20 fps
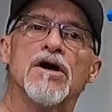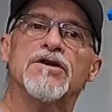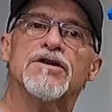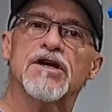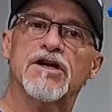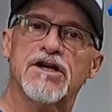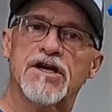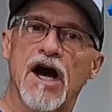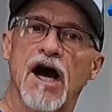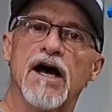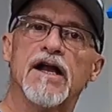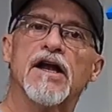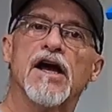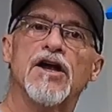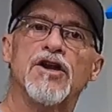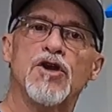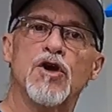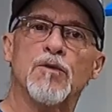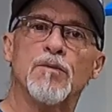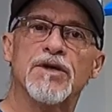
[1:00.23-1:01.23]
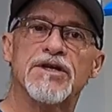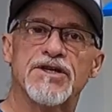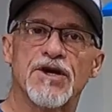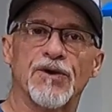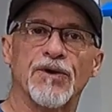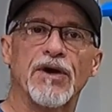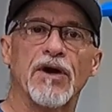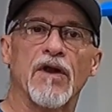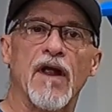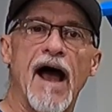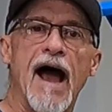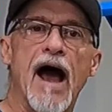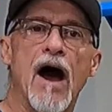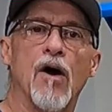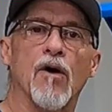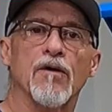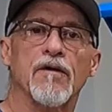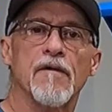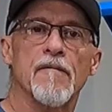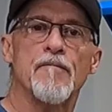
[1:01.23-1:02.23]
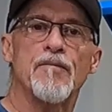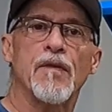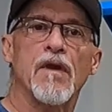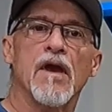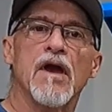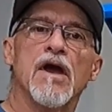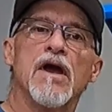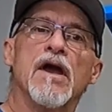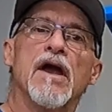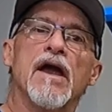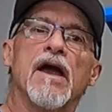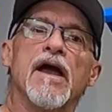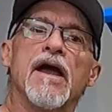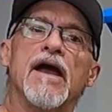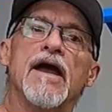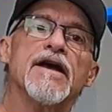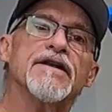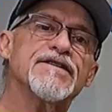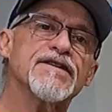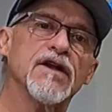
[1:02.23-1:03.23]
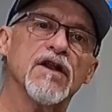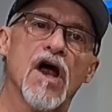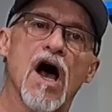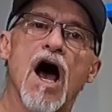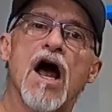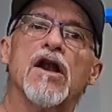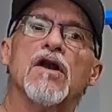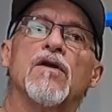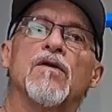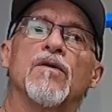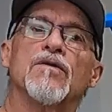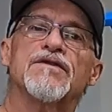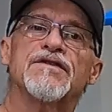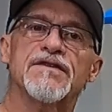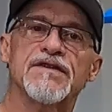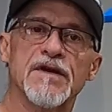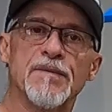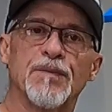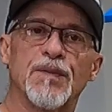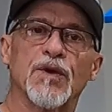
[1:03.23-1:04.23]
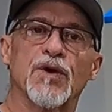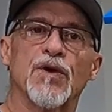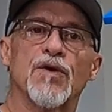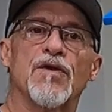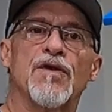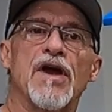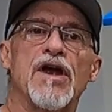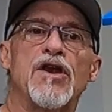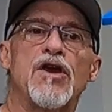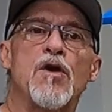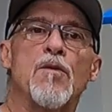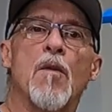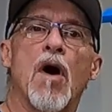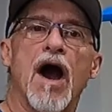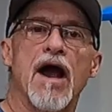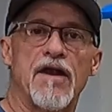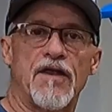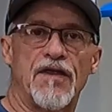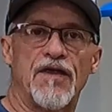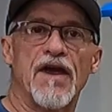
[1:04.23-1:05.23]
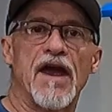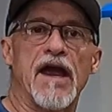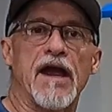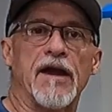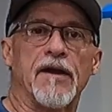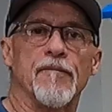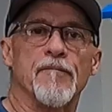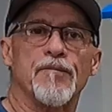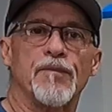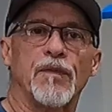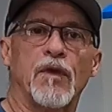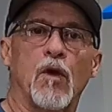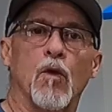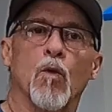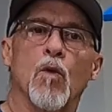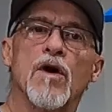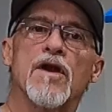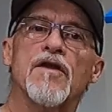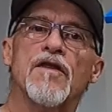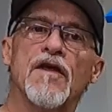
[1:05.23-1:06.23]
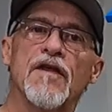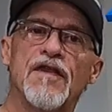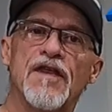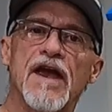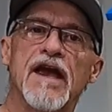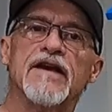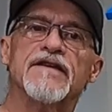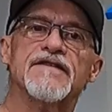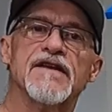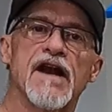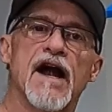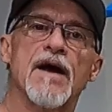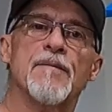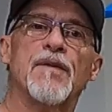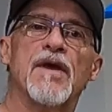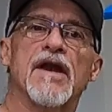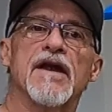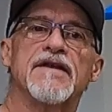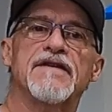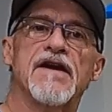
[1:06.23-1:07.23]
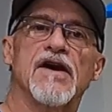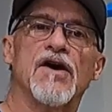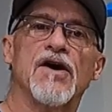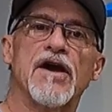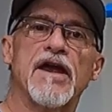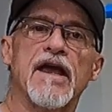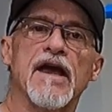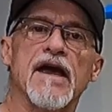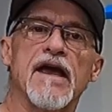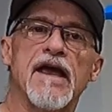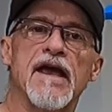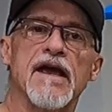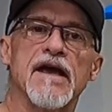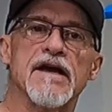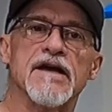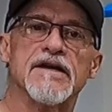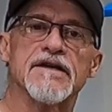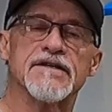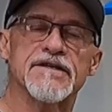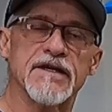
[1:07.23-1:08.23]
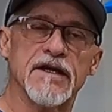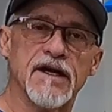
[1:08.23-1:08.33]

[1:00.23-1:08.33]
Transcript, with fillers: to cut a new material out. It's a lot simpler than you might think. One of the things that I'm going to tell you is